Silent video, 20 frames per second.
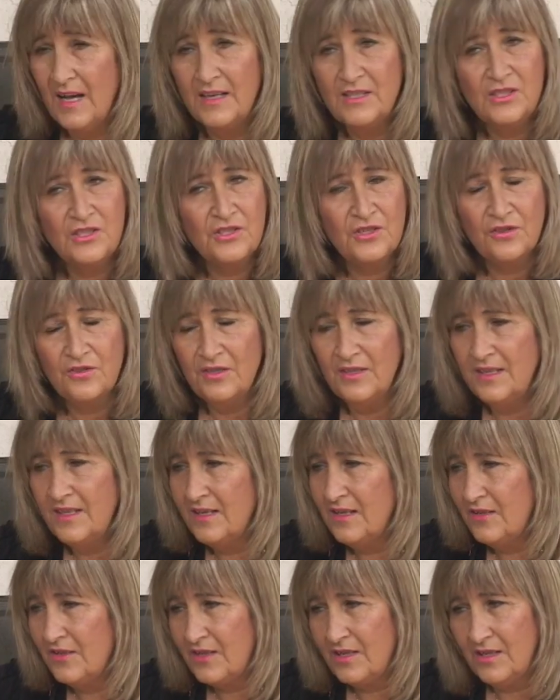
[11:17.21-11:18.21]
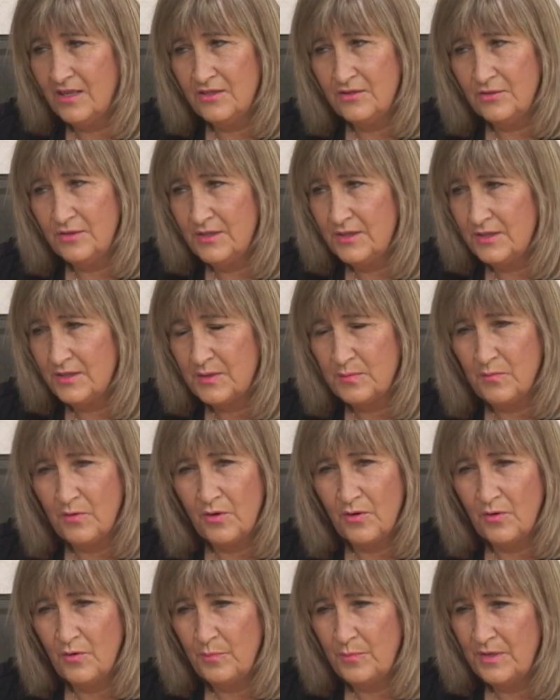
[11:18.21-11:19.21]
Certainly in other countries it's
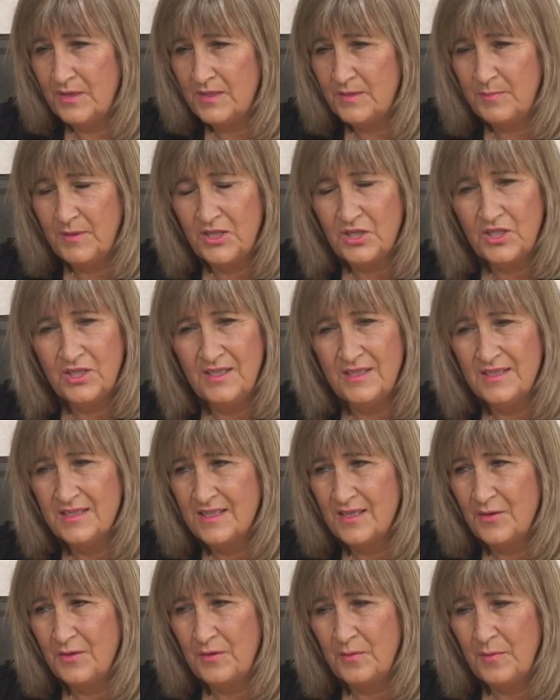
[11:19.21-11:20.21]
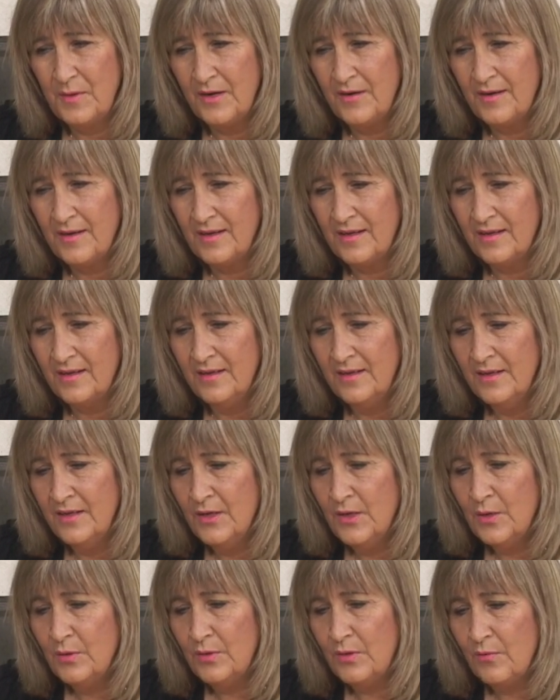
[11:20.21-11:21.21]
more open, especially in South America.
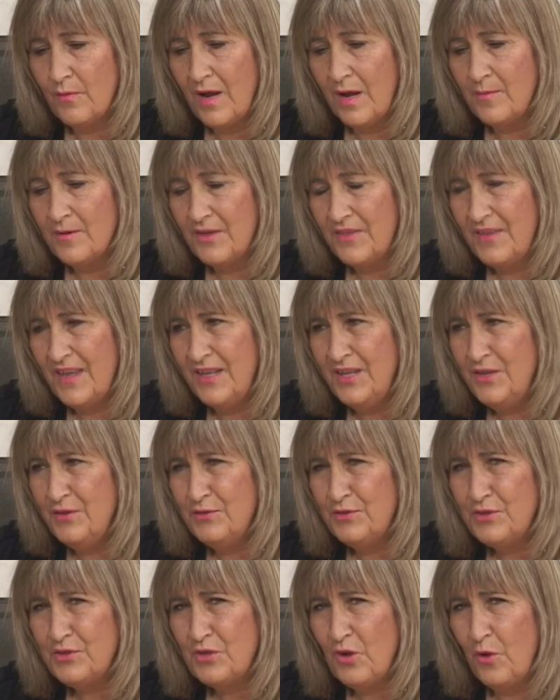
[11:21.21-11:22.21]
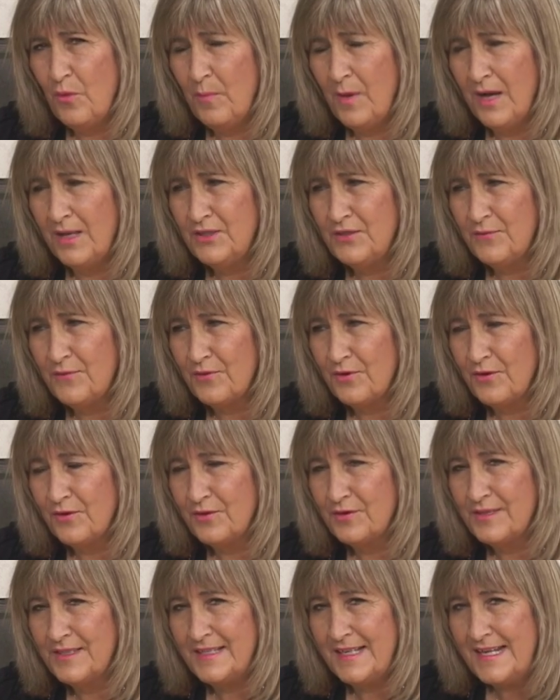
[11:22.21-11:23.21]
Well, Robert, thank you so much
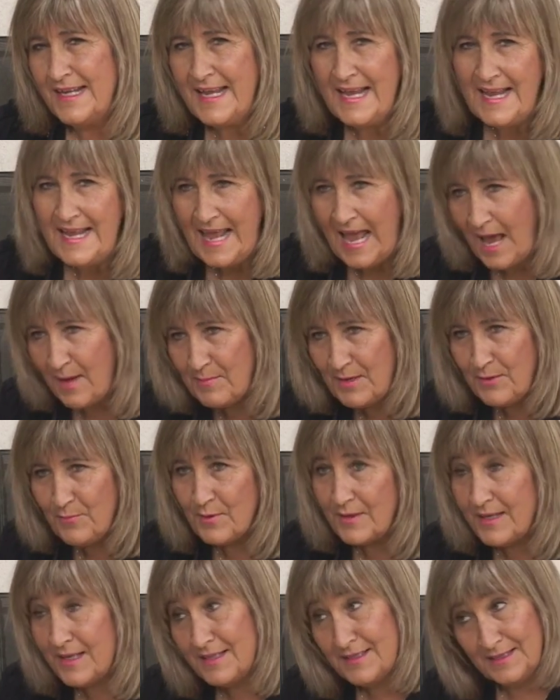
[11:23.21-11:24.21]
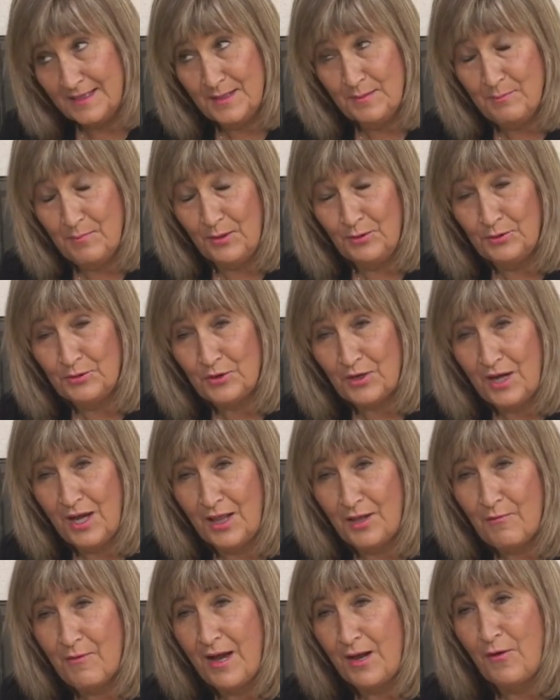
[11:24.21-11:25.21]
for sitting and gabbing with us in Boulder,
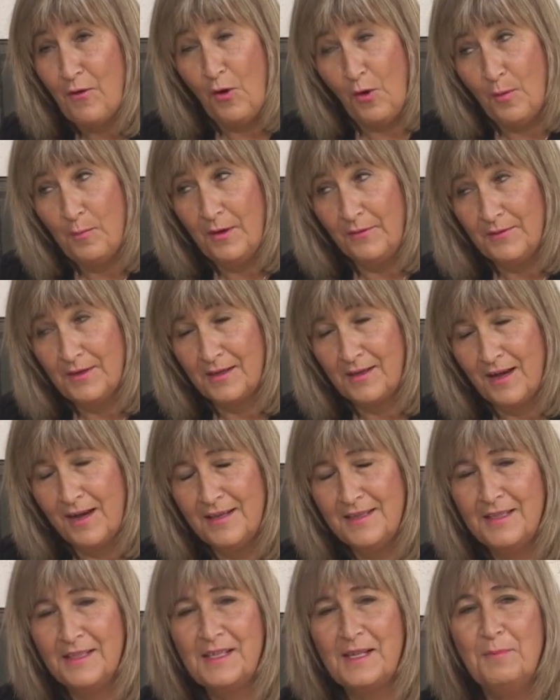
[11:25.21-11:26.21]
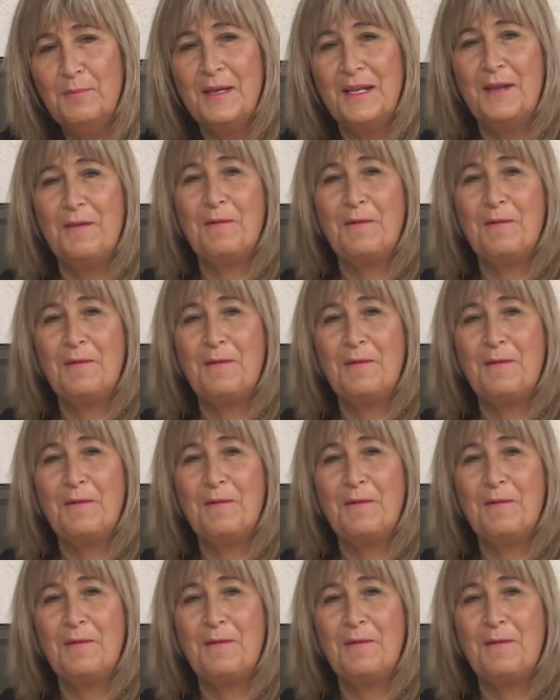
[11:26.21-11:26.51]
Colorado, home of the Condon Committee